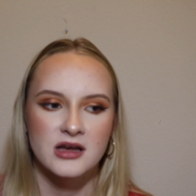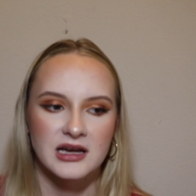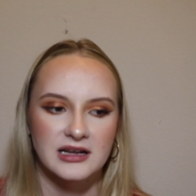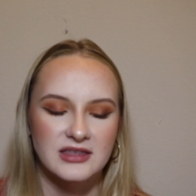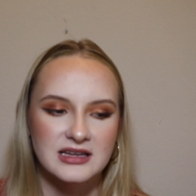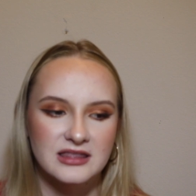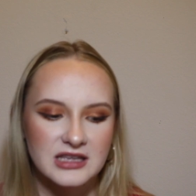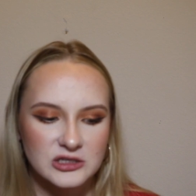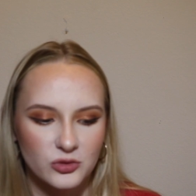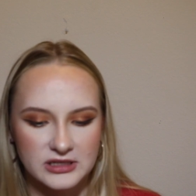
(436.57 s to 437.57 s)
And I think
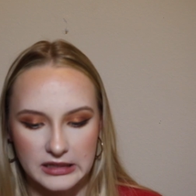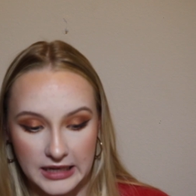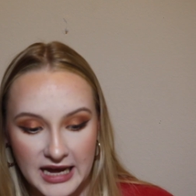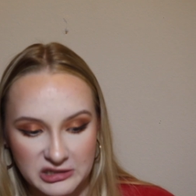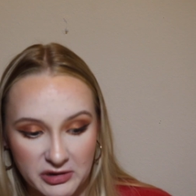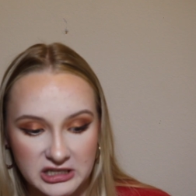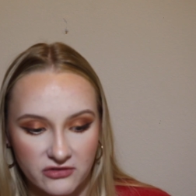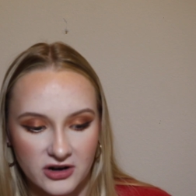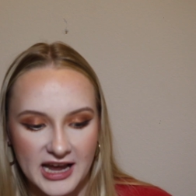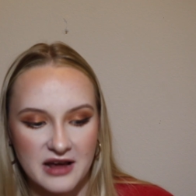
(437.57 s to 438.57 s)
this was an aspect
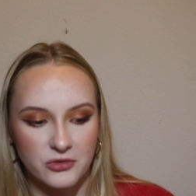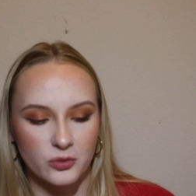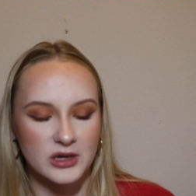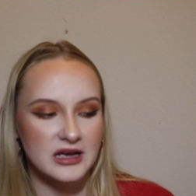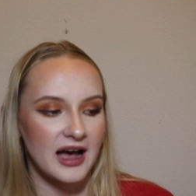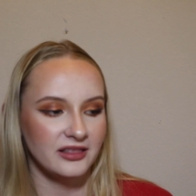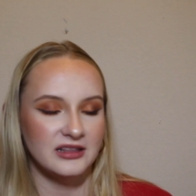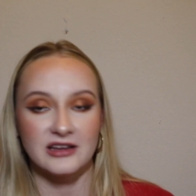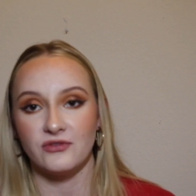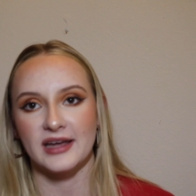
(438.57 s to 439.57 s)
of our game where we had
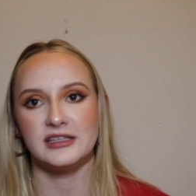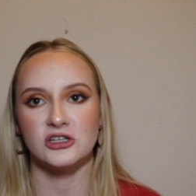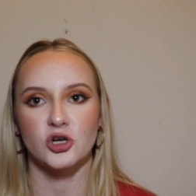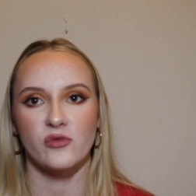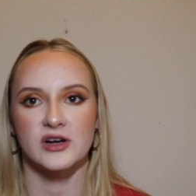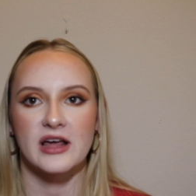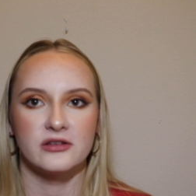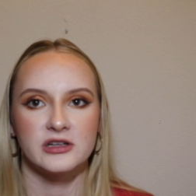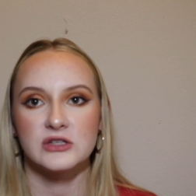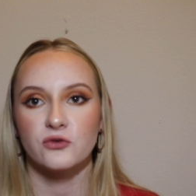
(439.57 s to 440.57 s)
the advantage over
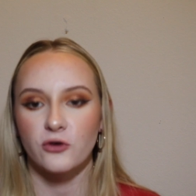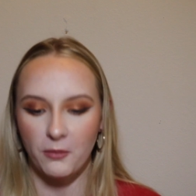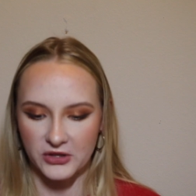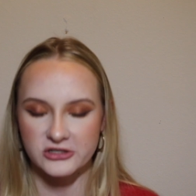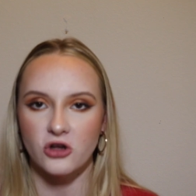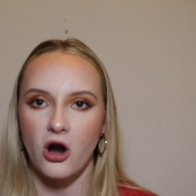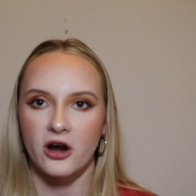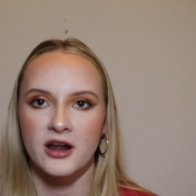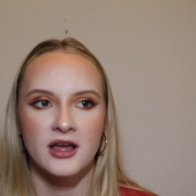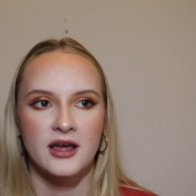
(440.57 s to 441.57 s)
Netherlands from the
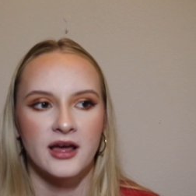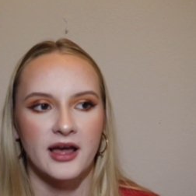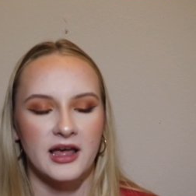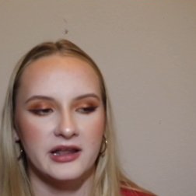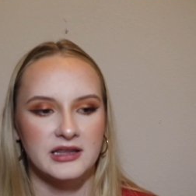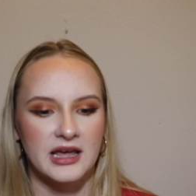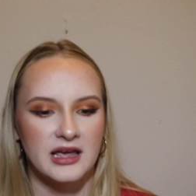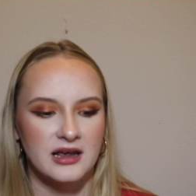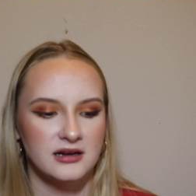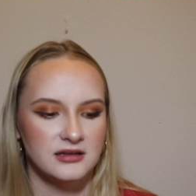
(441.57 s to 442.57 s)
start. And
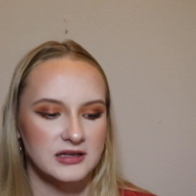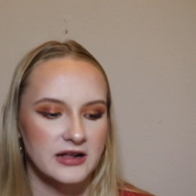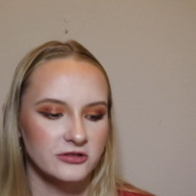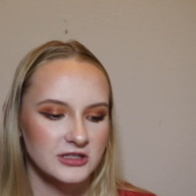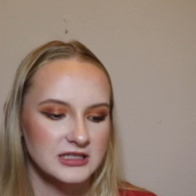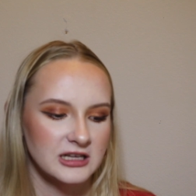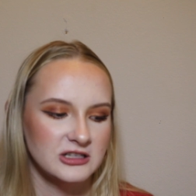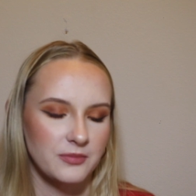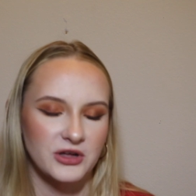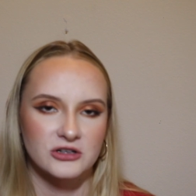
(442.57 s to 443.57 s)
then the Netherlands
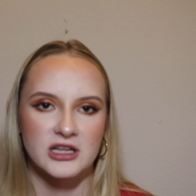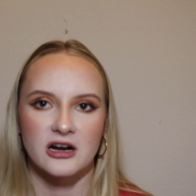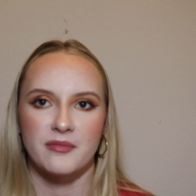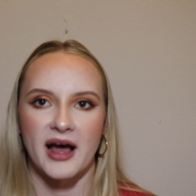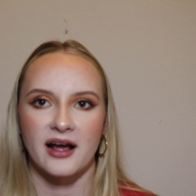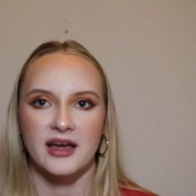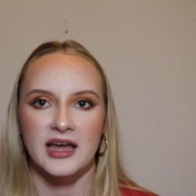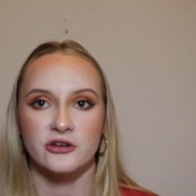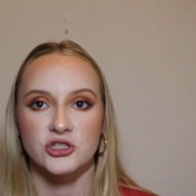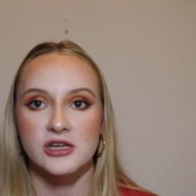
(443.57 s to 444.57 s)
sends up their center back,
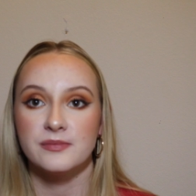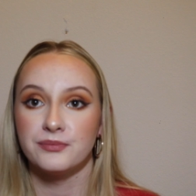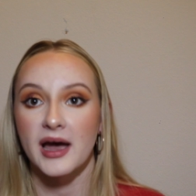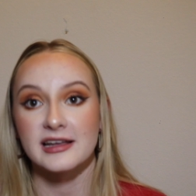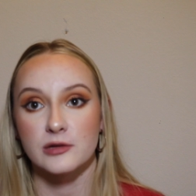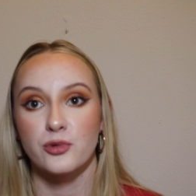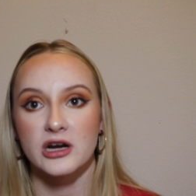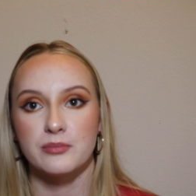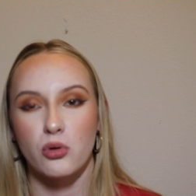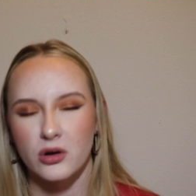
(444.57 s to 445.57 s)
and she has a
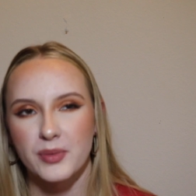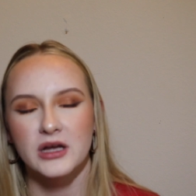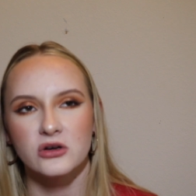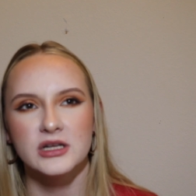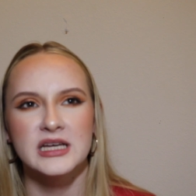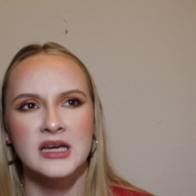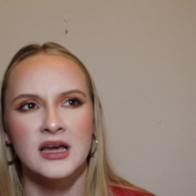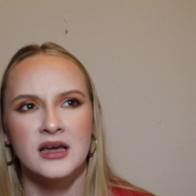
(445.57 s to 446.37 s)
pretty poor penalty.